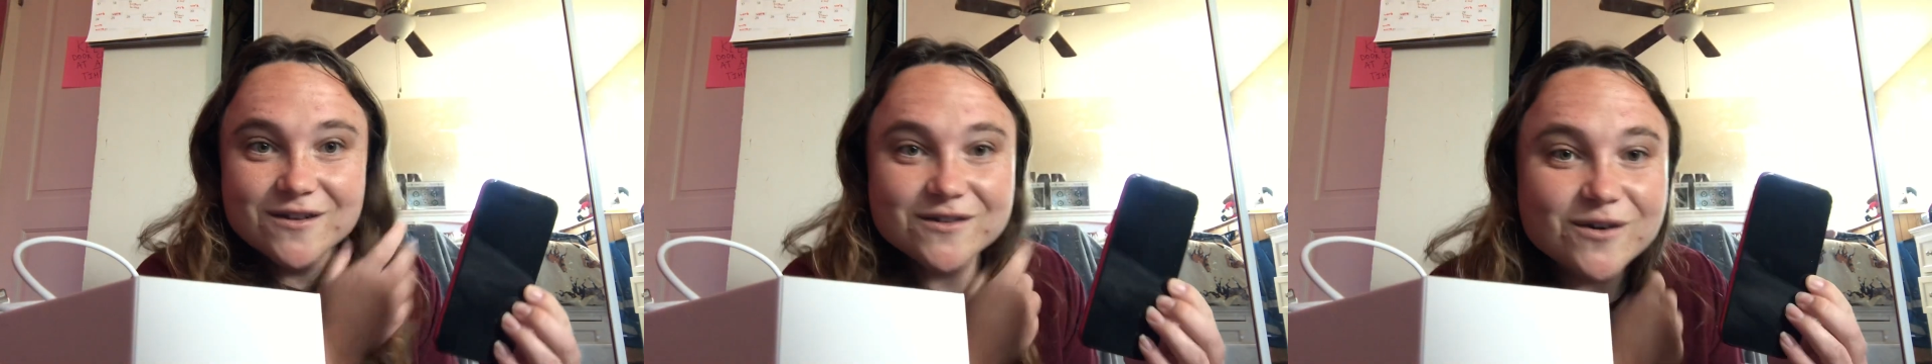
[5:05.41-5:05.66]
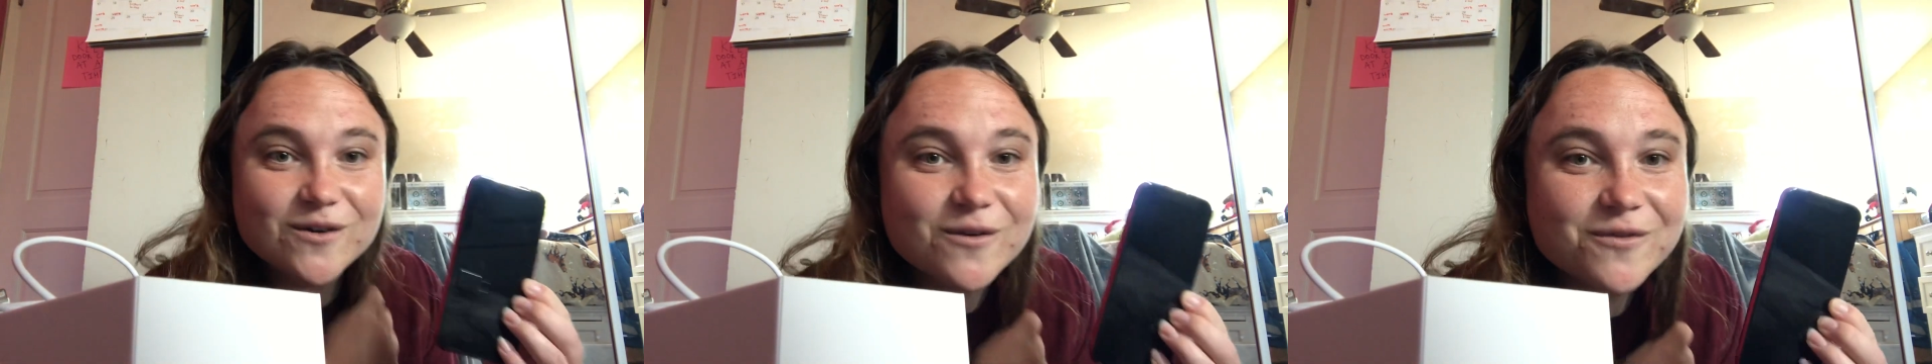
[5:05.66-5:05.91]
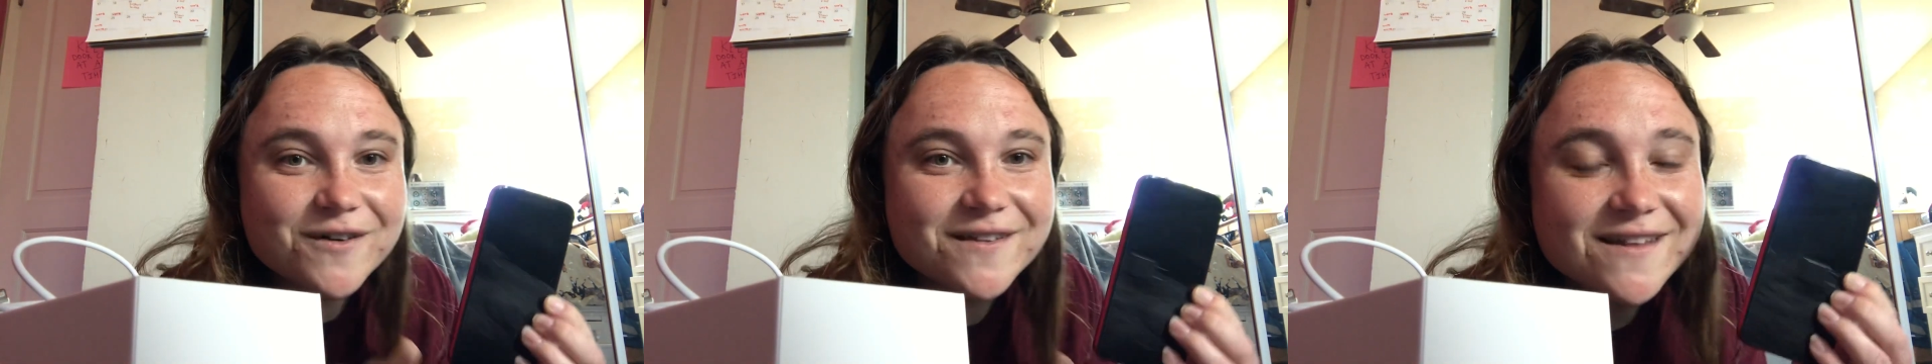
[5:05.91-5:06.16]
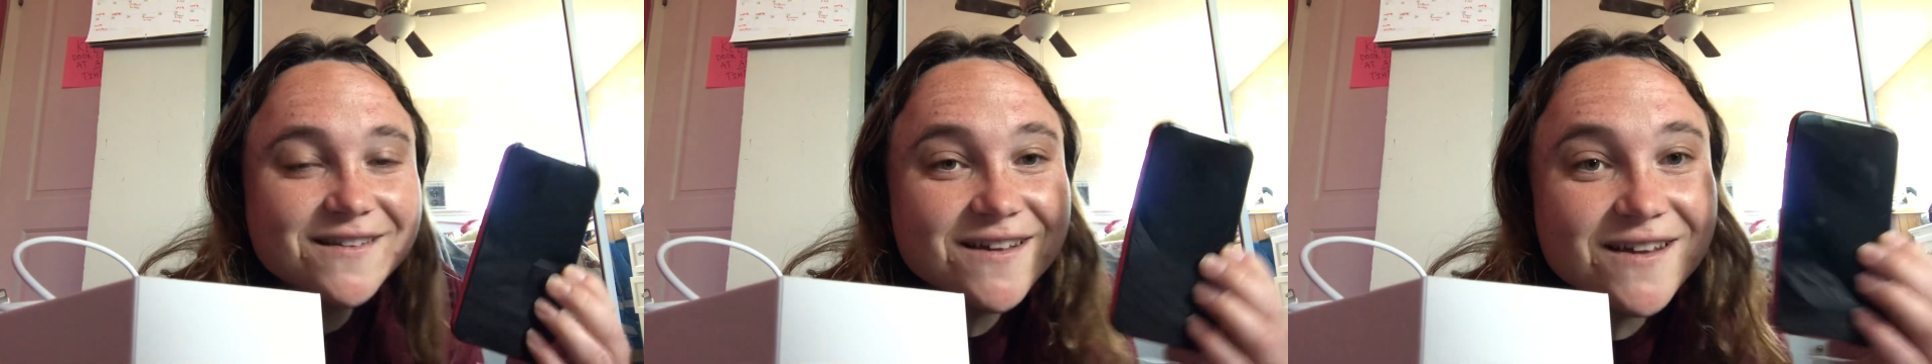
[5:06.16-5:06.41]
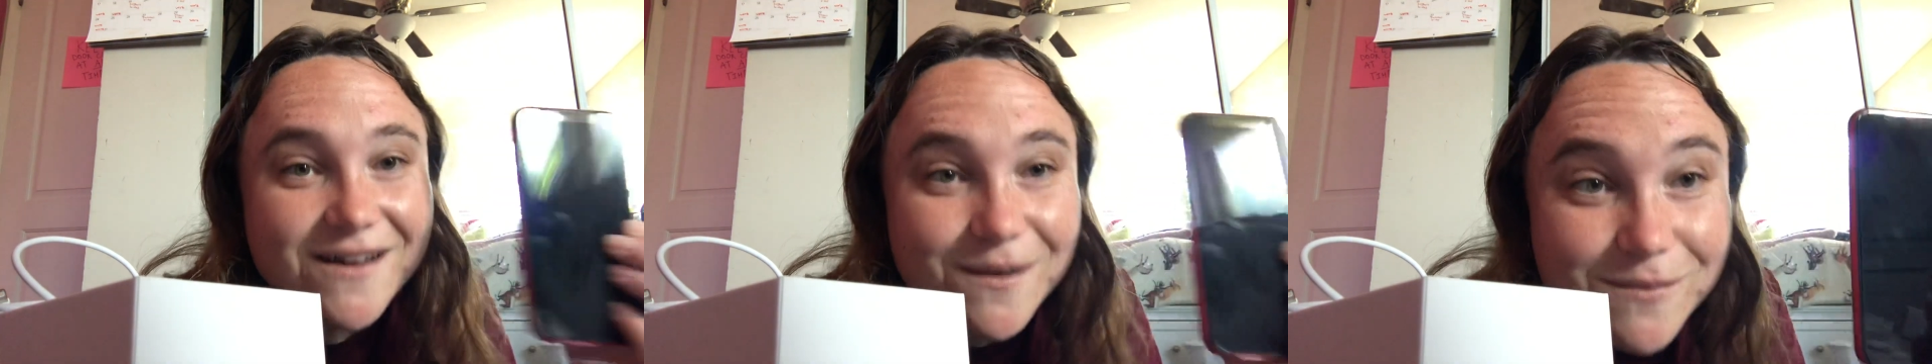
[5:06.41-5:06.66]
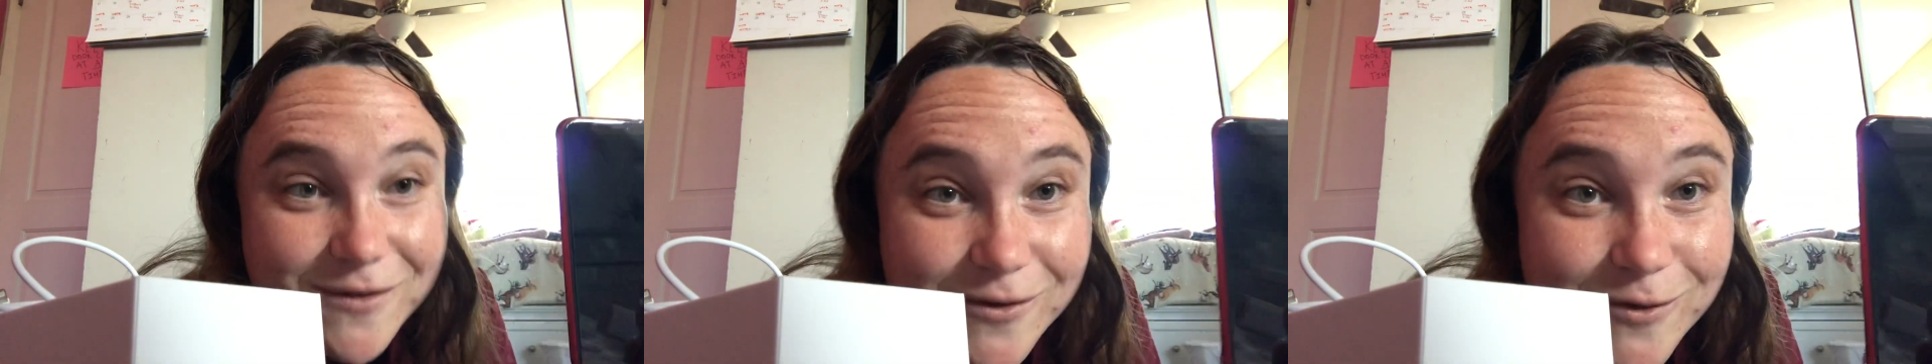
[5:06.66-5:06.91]
So hopefully that's gonna
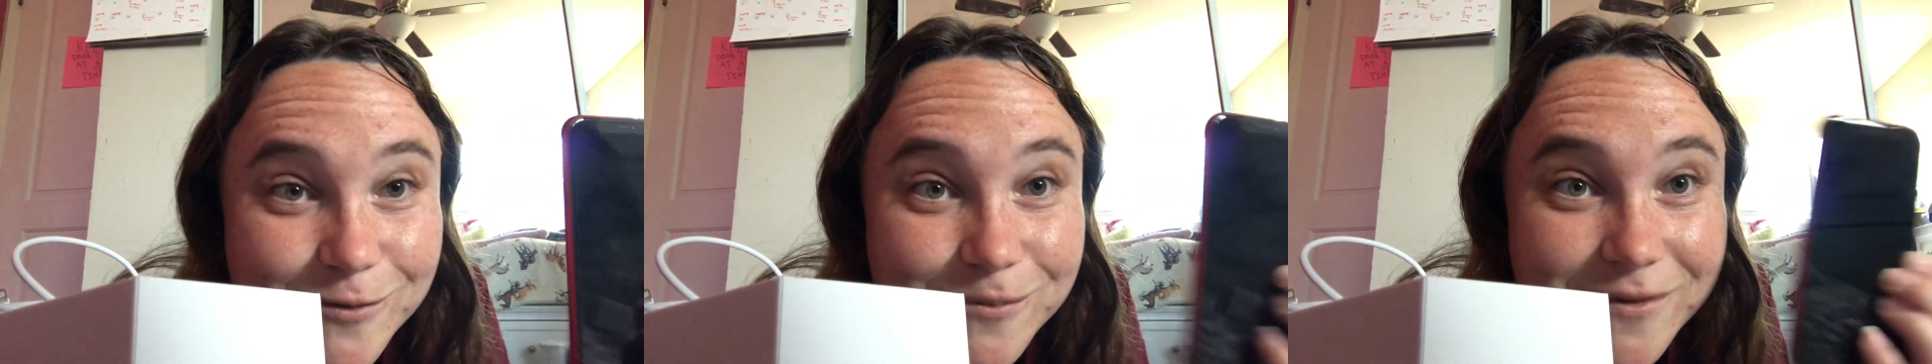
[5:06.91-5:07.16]
come soon,